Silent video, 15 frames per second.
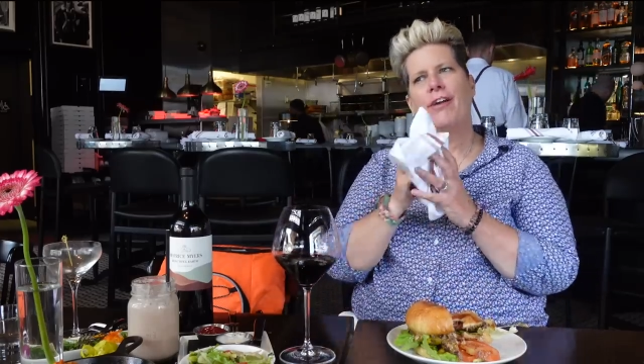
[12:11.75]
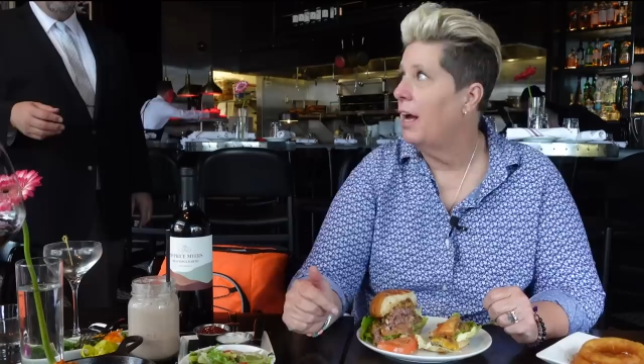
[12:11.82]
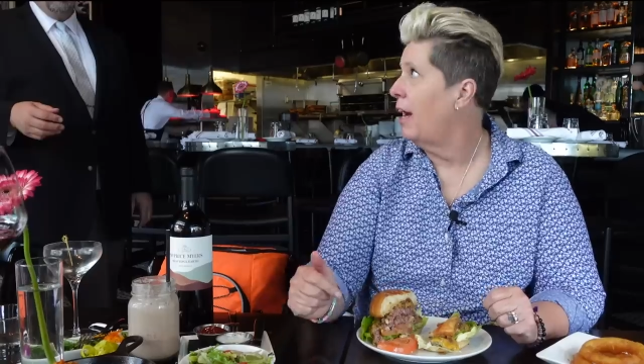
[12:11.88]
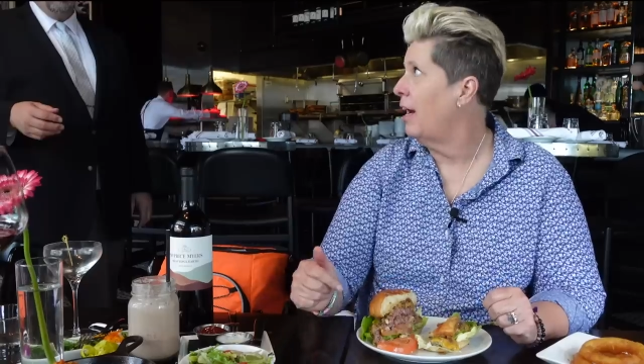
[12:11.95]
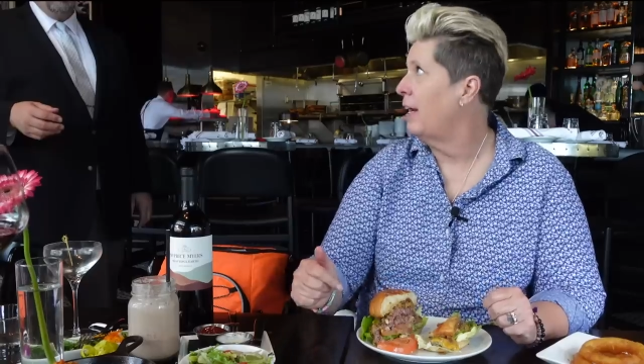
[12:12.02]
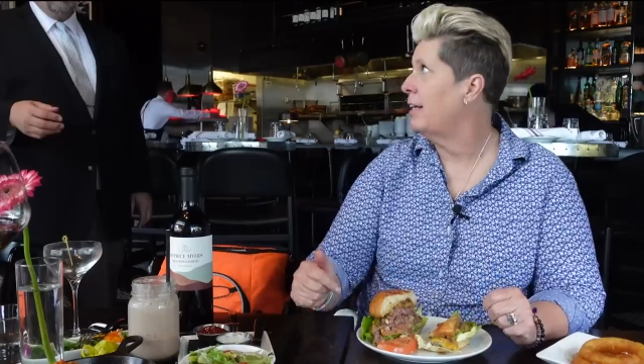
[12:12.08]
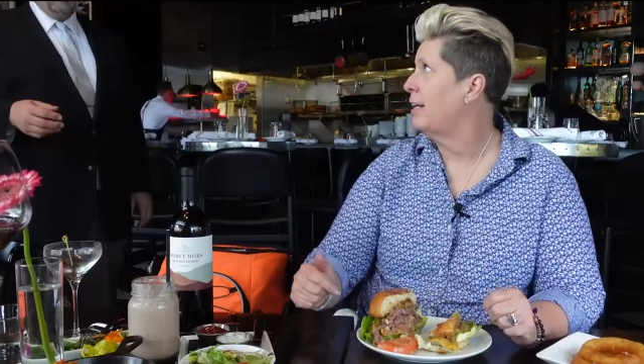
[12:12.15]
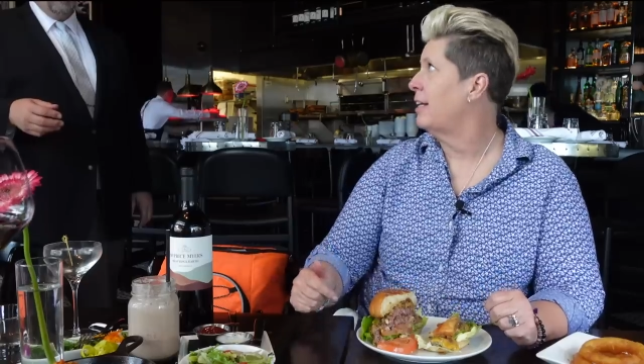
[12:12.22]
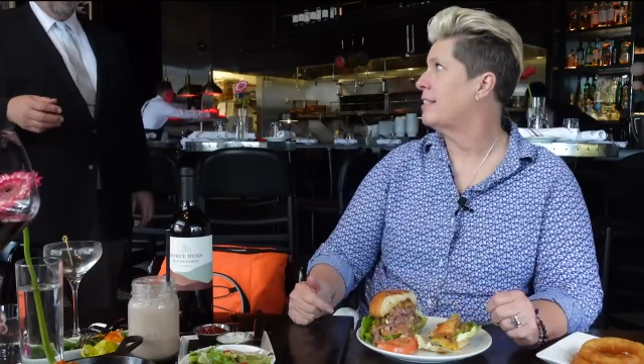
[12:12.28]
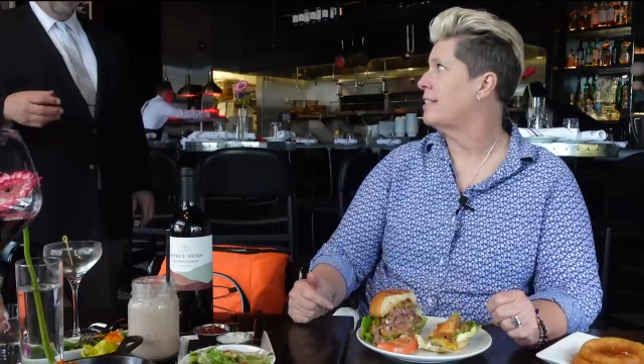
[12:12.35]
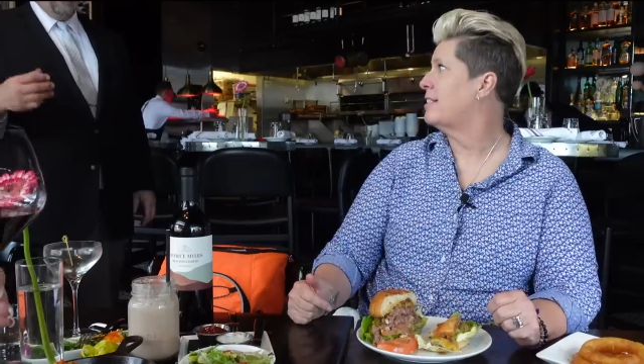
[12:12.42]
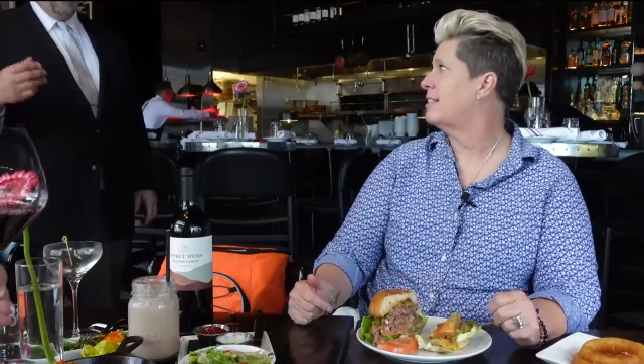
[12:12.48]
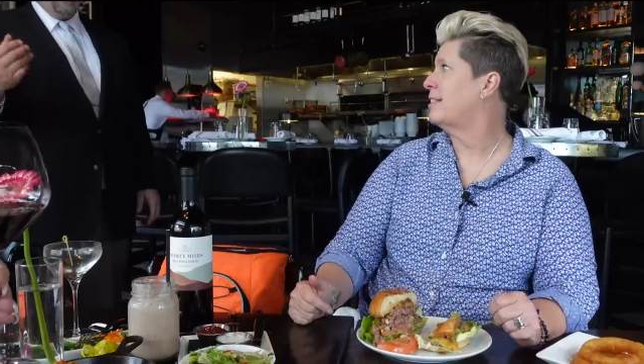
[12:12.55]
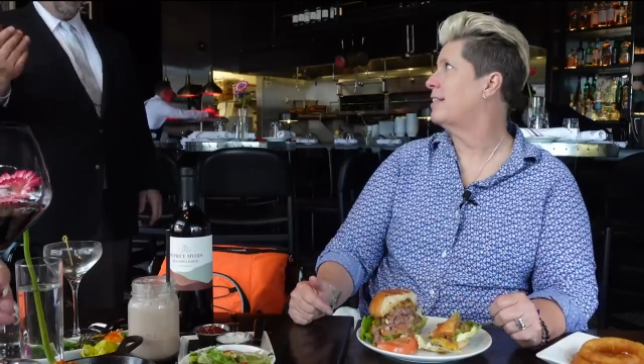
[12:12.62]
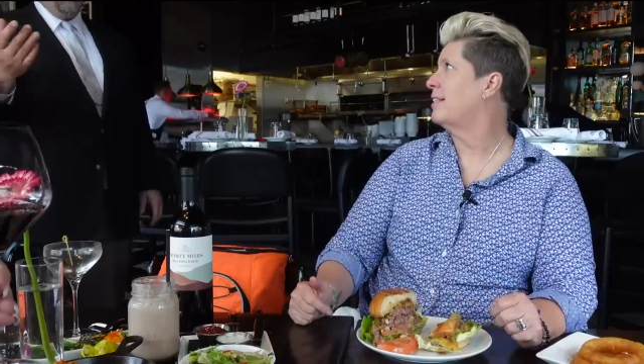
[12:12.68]
I,
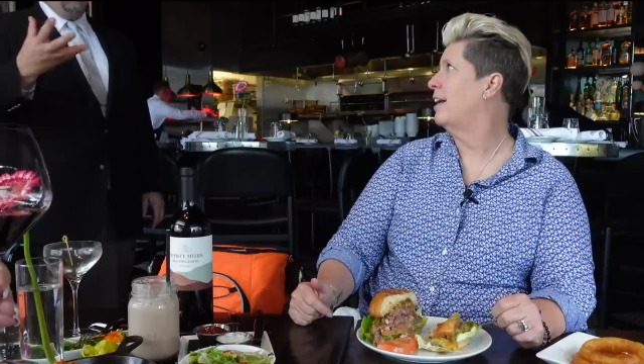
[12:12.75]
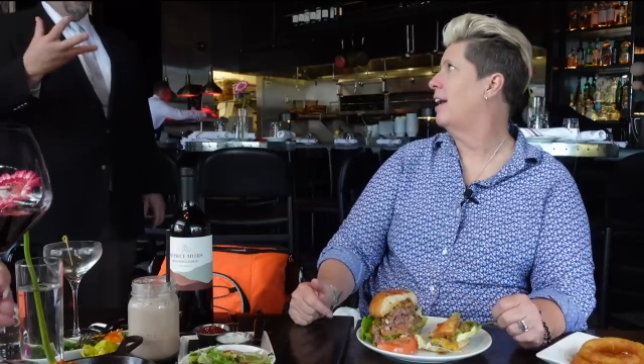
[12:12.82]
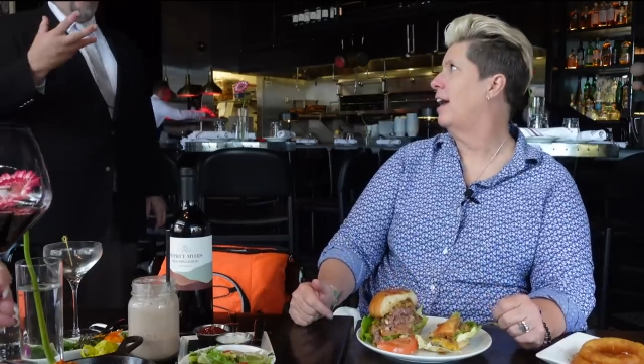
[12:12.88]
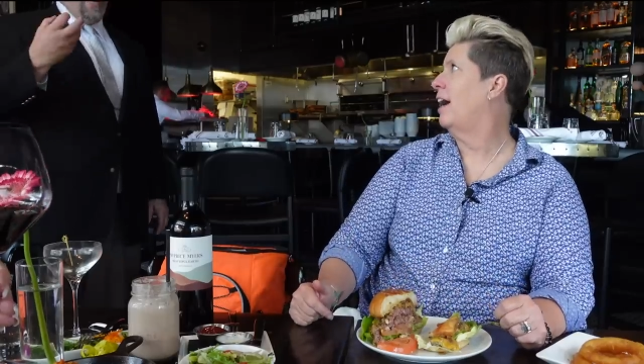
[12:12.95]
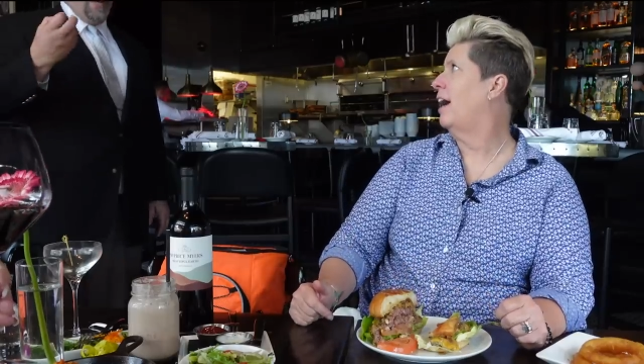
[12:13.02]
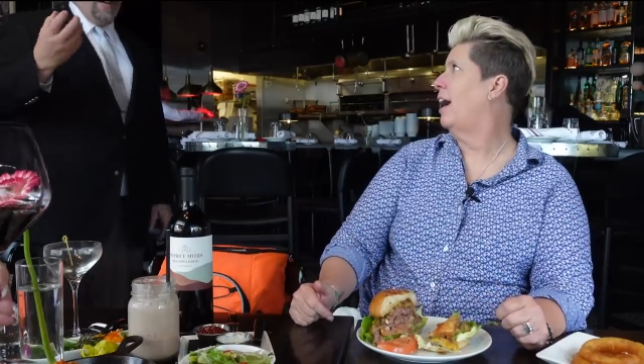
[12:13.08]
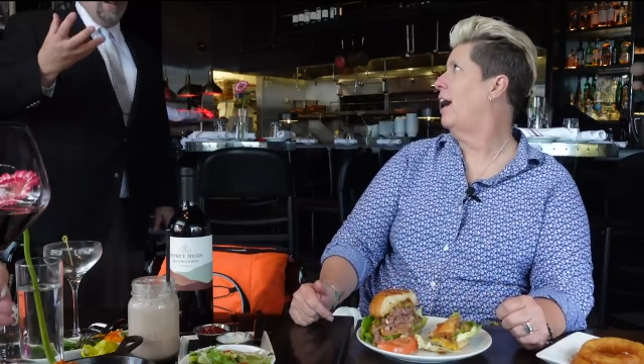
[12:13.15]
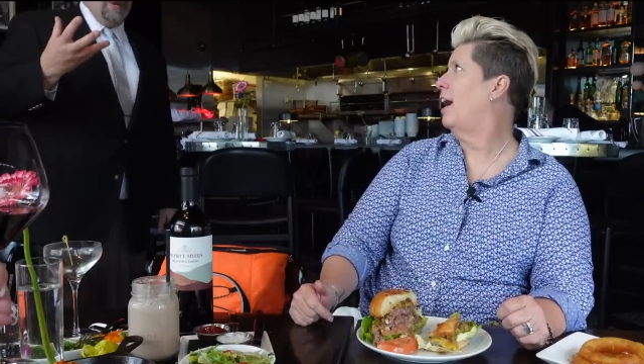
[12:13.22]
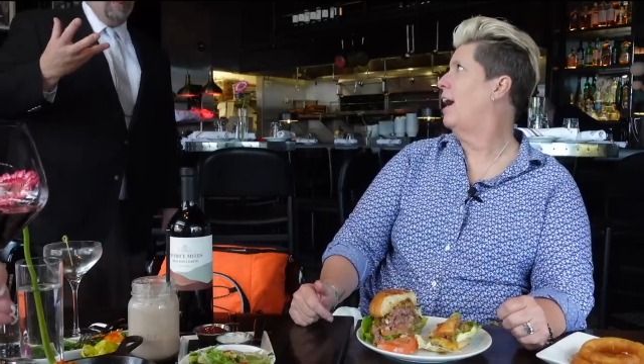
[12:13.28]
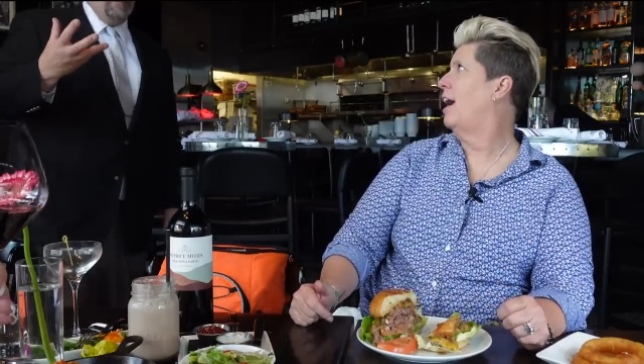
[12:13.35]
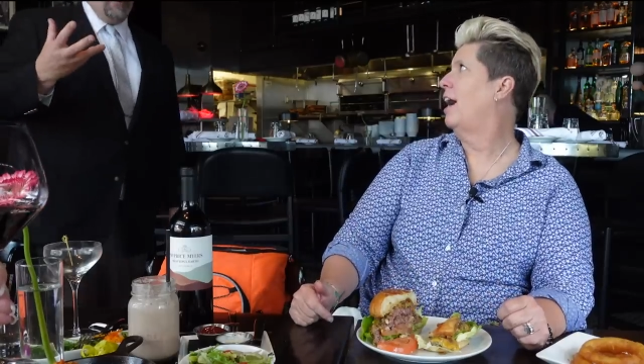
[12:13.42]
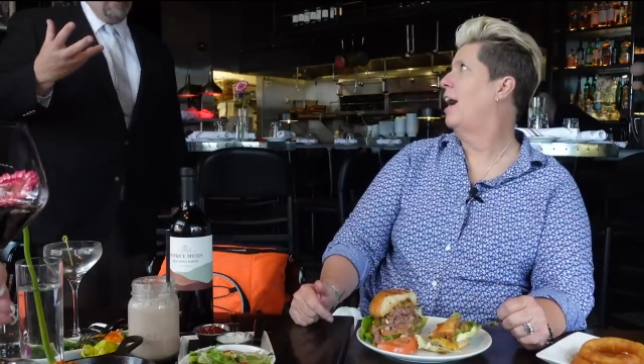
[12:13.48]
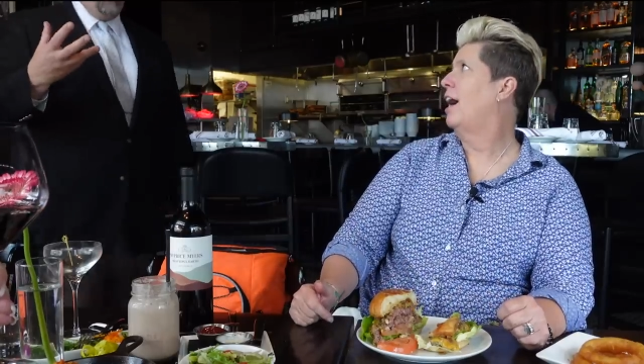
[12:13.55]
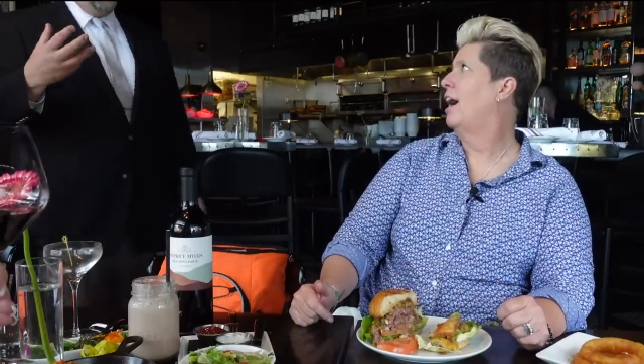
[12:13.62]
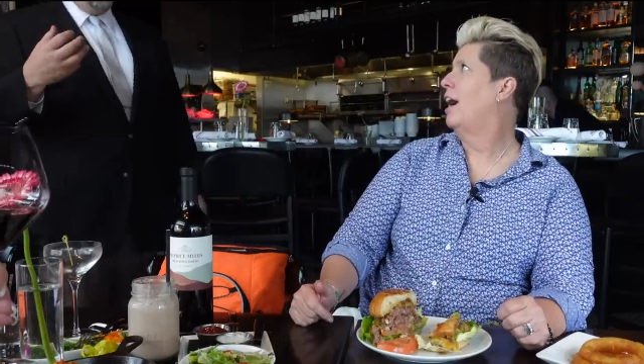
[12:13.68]
it's, it's big,
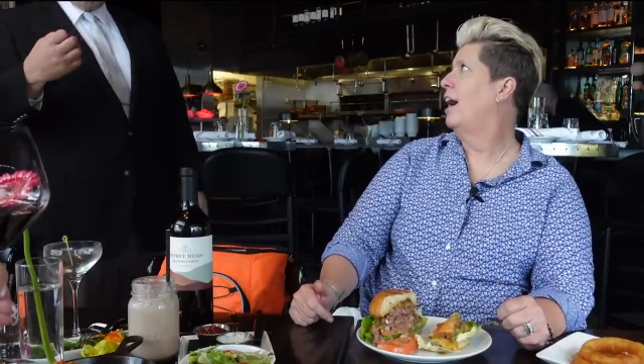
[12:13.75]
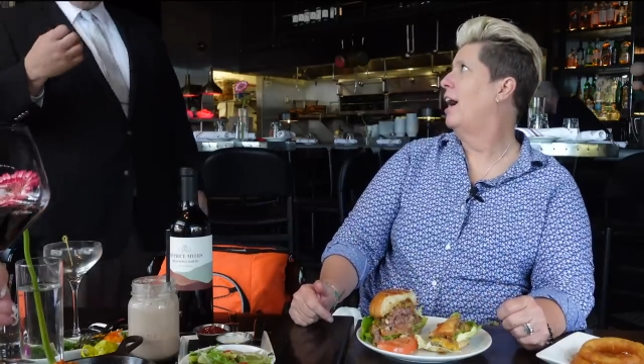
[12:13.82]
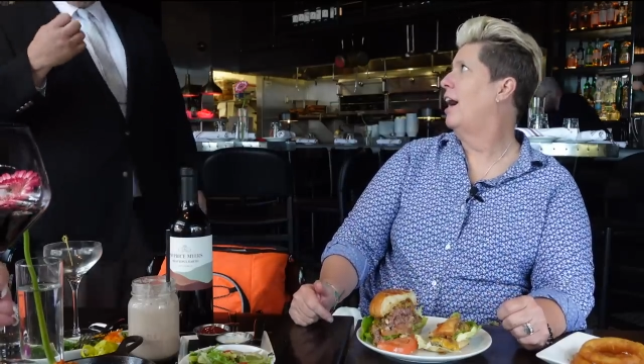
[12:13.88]
bold.